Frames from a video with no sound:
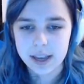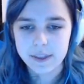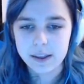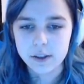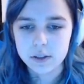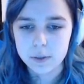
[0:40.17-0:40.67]
I
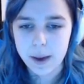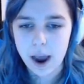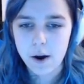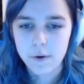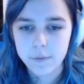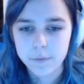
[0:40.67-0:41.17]
think there's
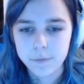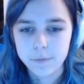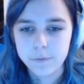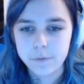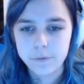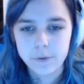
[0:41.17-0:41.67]
about
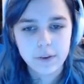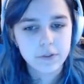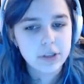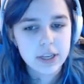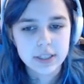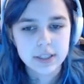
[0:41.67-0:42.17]

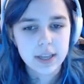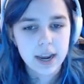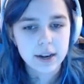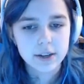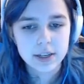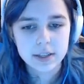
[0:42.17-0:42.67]
50
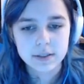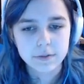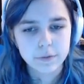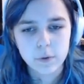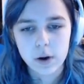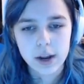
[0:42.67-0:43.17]
stages,
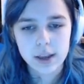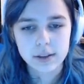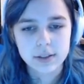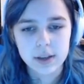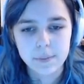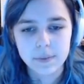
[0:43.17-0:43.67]
40,
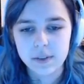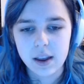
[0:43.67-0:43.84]
some,